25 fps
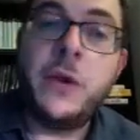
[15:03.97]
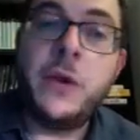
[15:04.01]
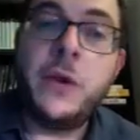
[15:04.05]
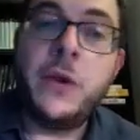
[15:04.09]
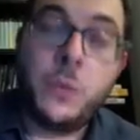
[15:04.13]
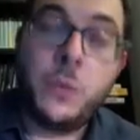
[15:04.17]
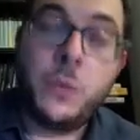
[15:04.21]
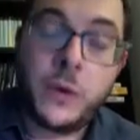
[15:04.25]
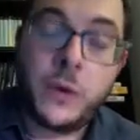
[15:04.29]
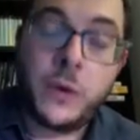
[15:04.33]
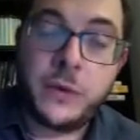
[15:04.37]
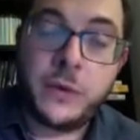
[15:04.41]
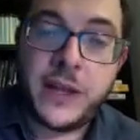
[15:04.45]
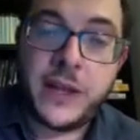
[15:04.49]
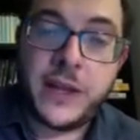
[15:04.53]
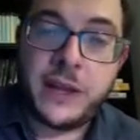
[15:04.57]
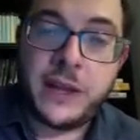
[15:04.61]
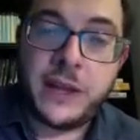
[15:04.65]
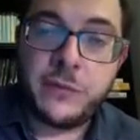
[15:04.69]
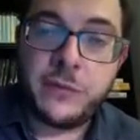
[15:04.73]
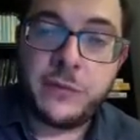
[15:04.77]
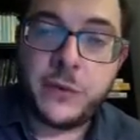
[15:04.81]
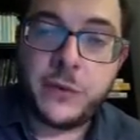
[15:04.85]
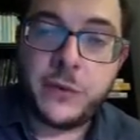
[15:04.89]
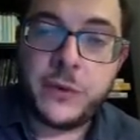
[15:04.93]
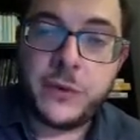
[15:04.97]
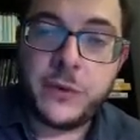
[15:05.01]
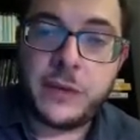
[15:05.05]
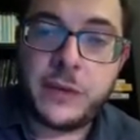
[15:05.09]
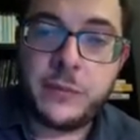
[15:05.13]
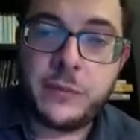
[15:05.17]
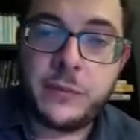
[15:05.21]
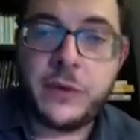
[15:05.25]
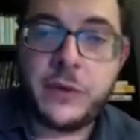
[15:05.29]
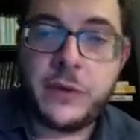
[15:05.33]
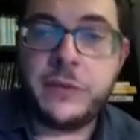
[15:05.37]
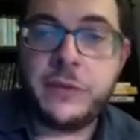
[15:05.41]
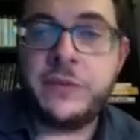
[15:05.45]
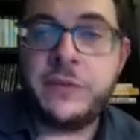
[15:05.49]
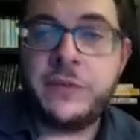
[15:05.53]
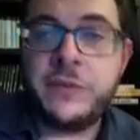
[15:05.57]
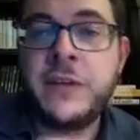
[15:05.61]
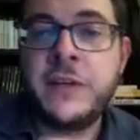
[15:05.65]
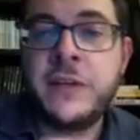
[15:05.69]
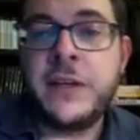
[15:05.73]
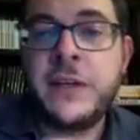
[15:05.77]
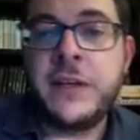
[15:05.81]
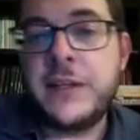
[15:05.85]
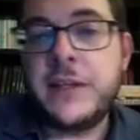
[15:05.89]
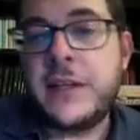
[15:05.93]
when we have good embryos,
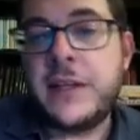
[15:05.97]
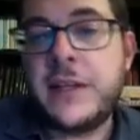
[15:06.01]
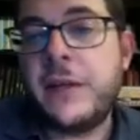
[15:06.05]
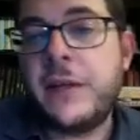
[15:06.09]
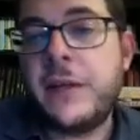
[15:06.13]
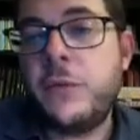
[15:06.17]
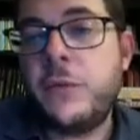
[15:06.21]
then we,